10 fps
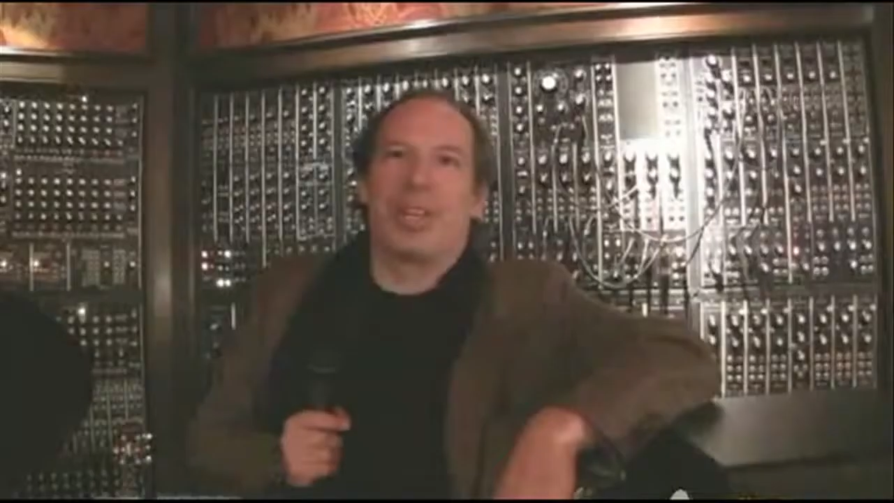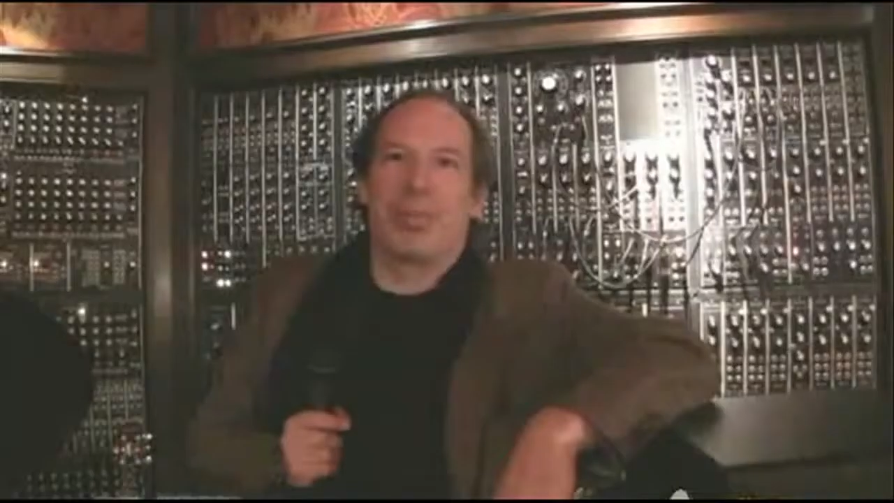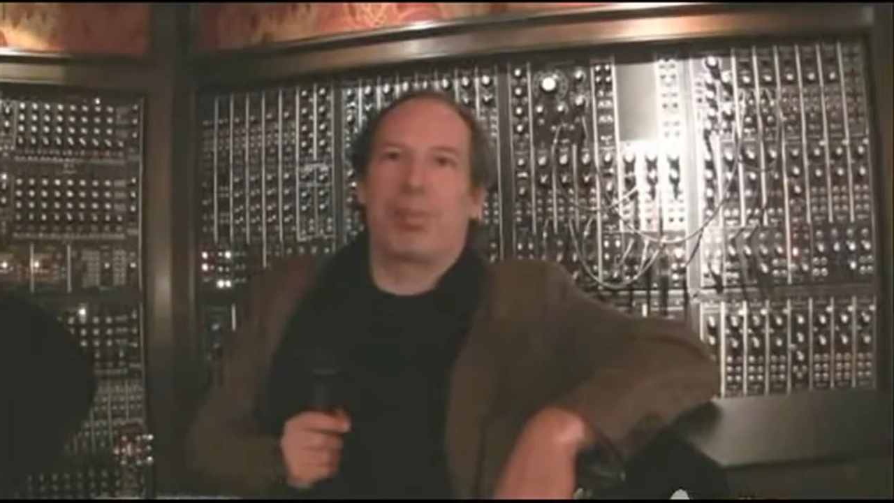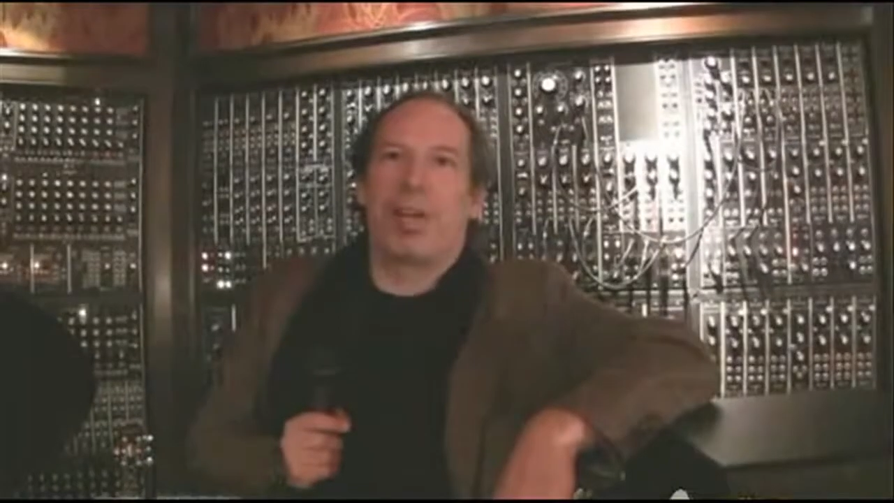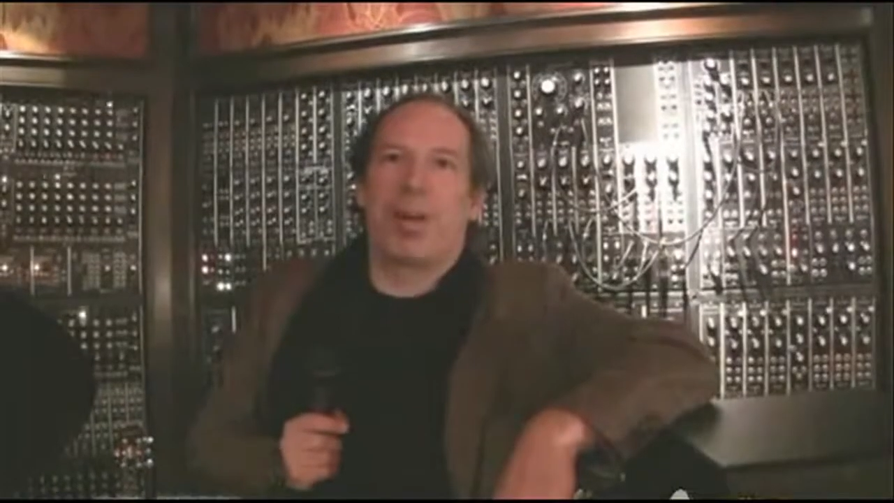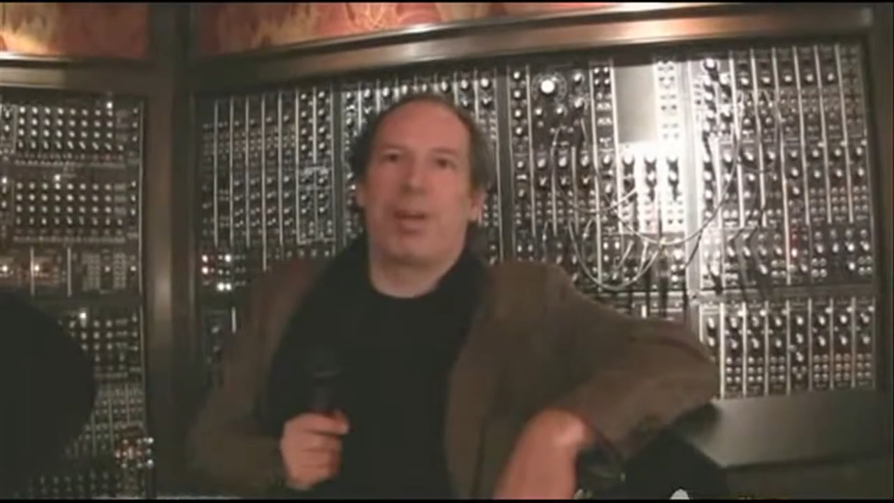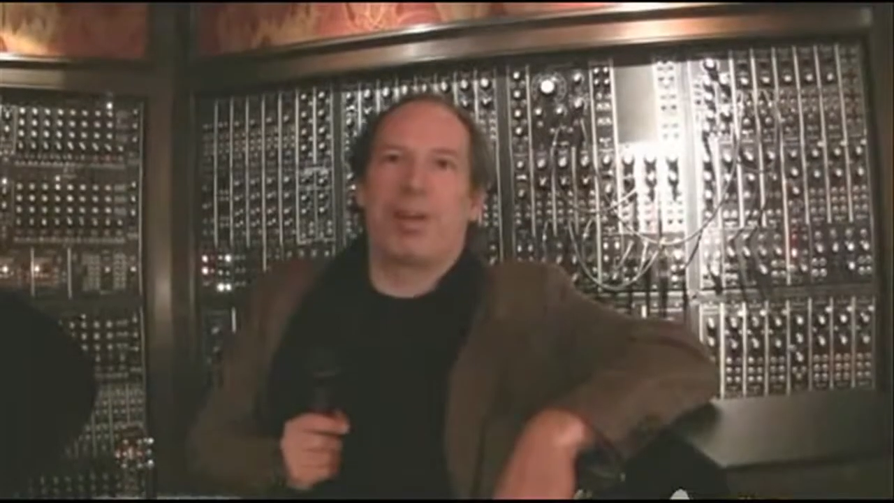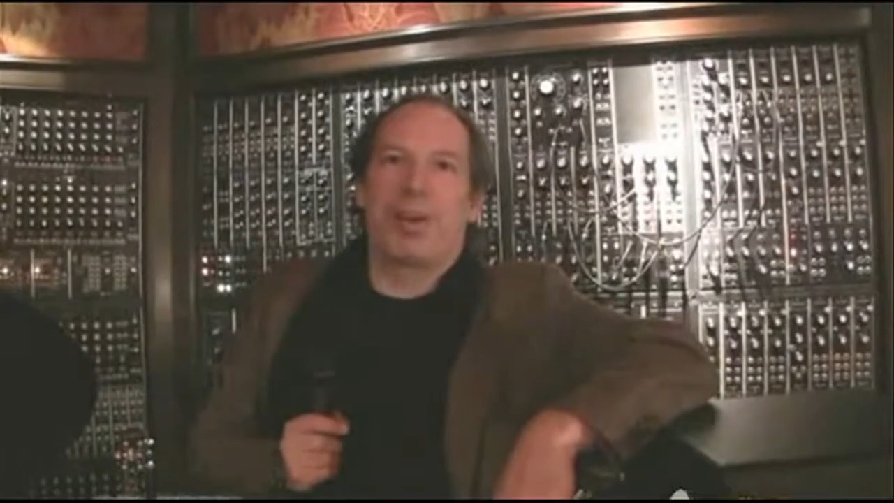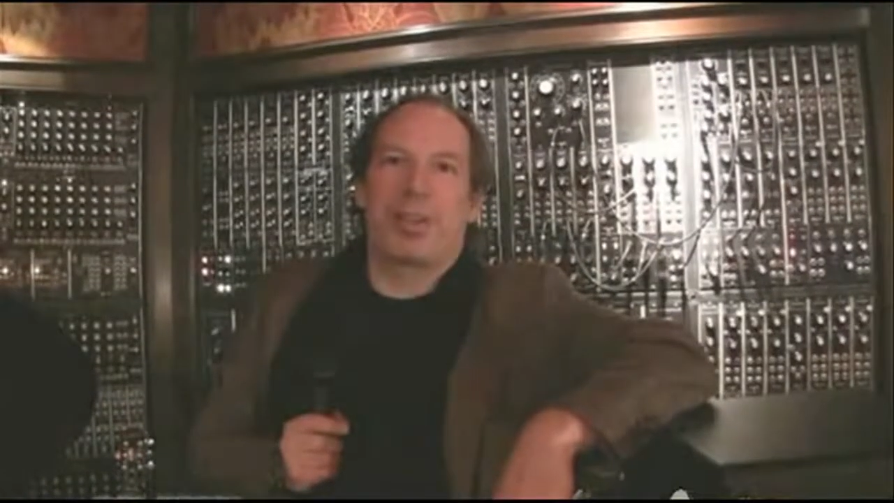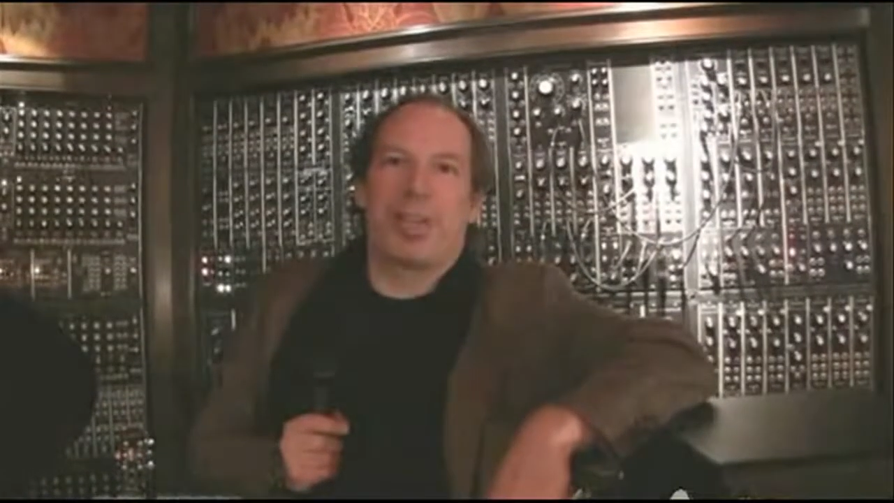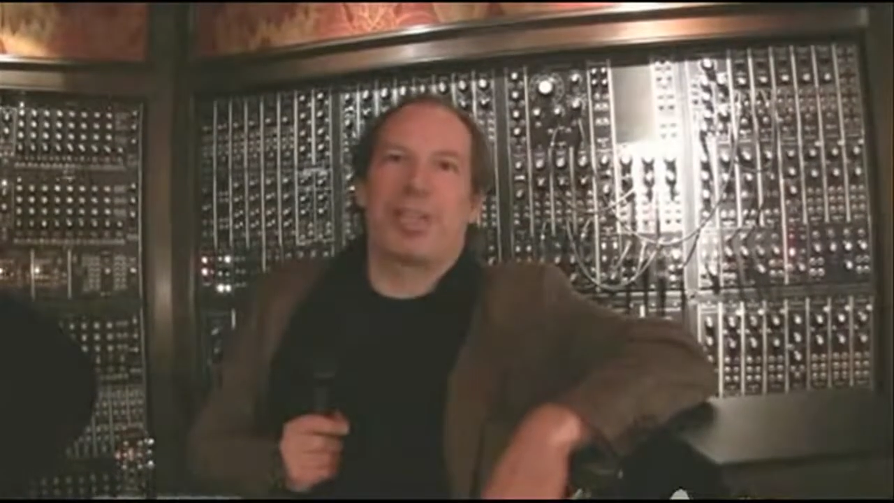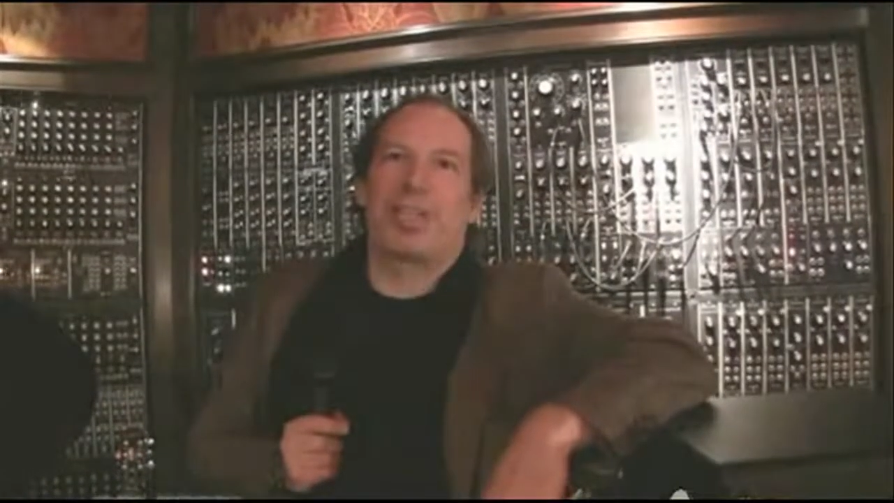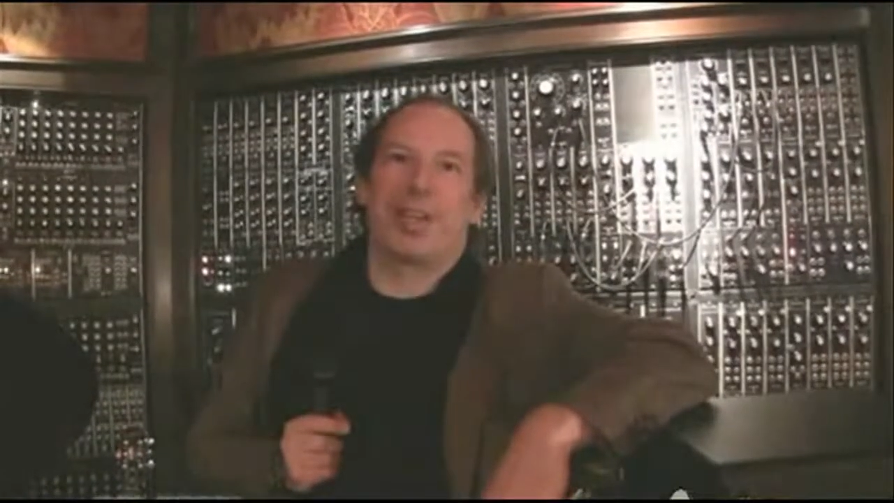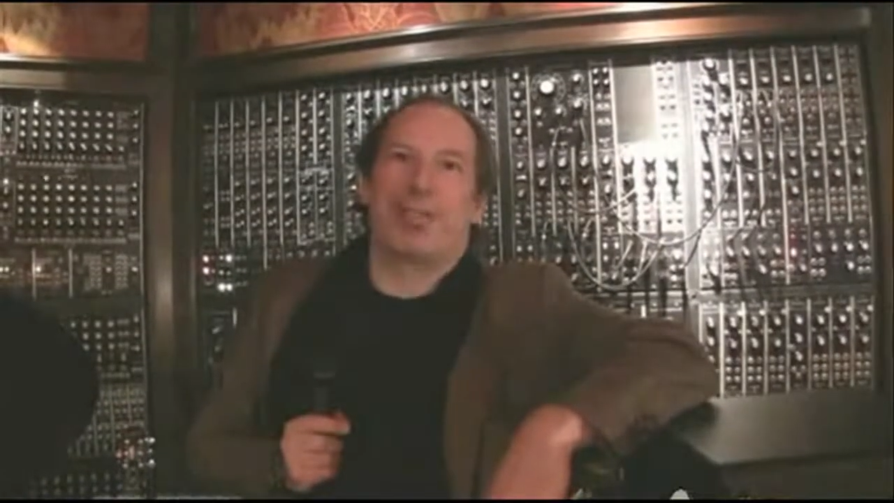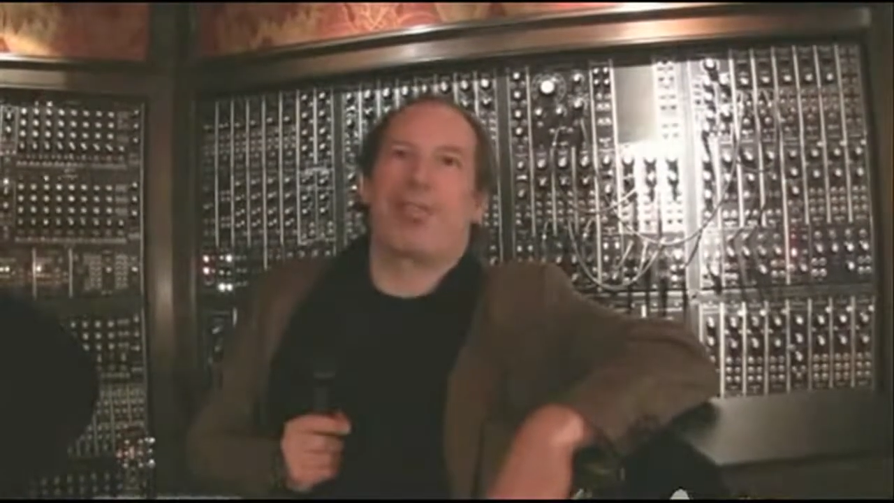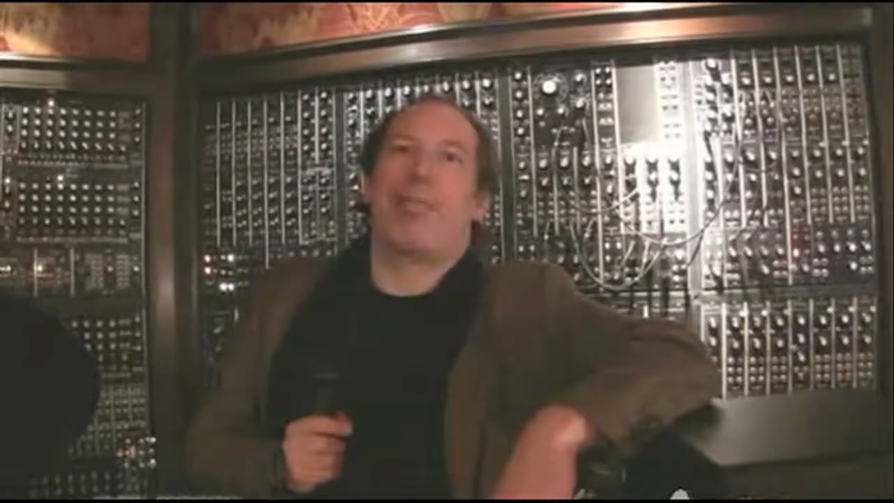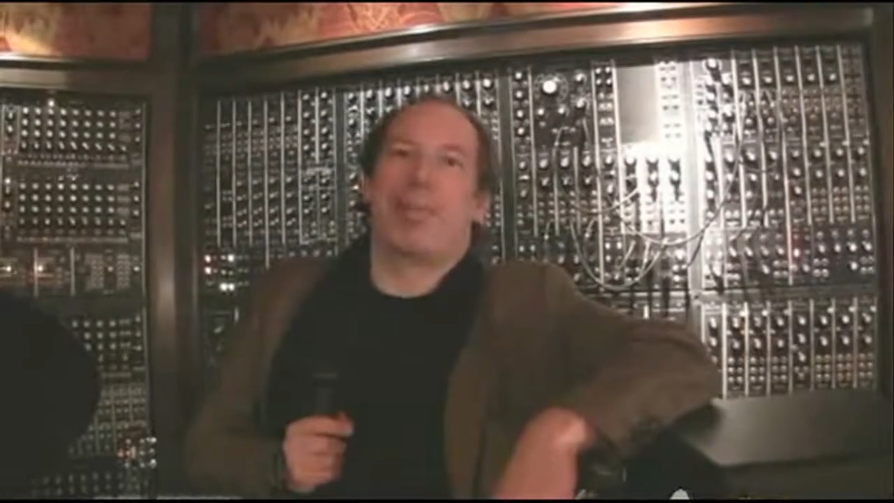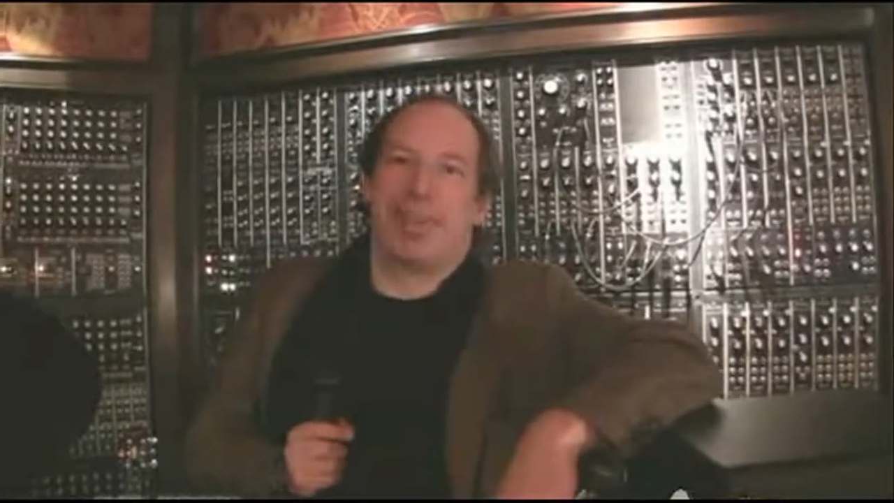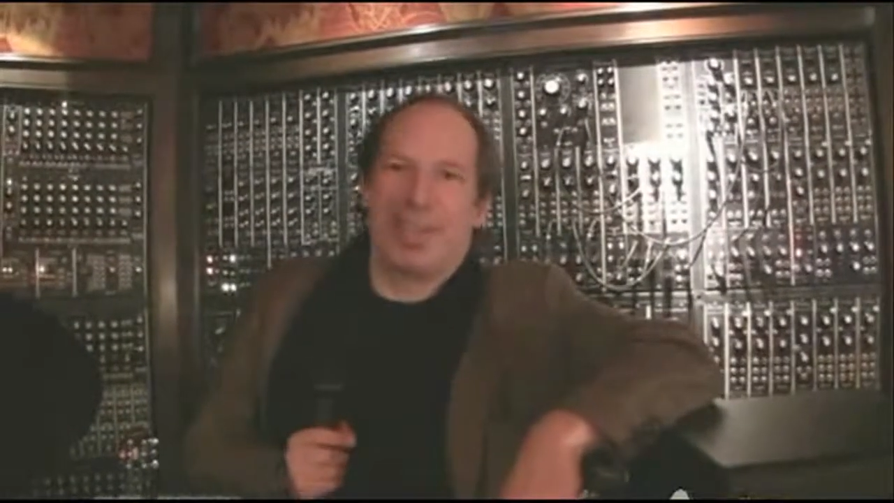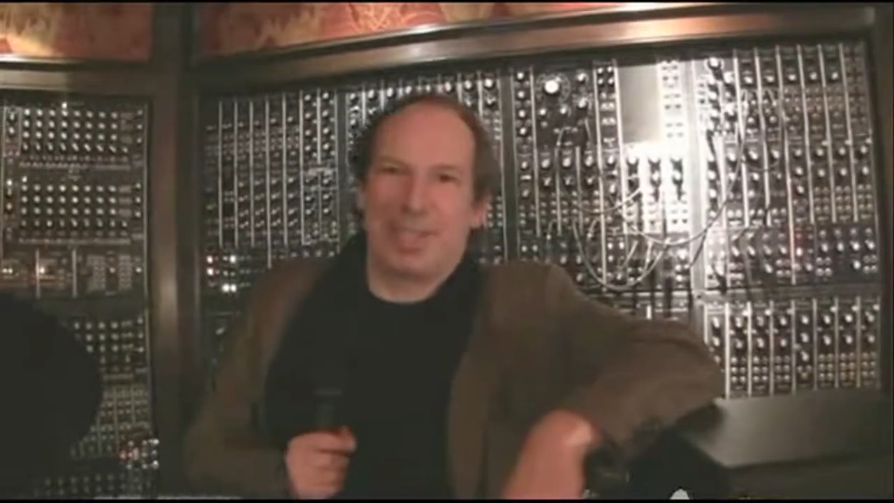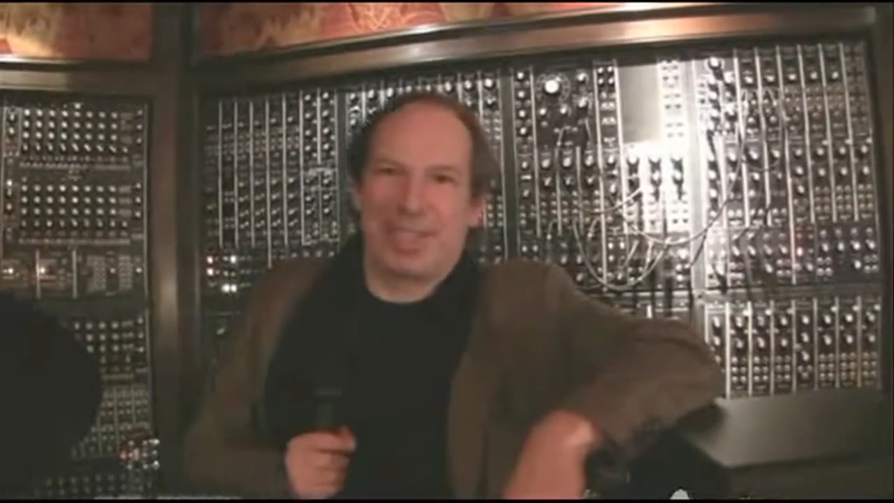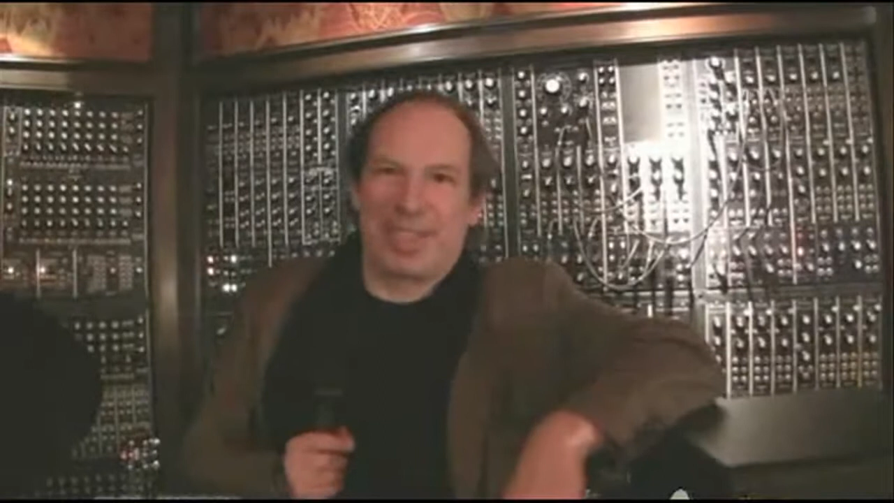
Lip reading: you play one note and it sounds fabulous,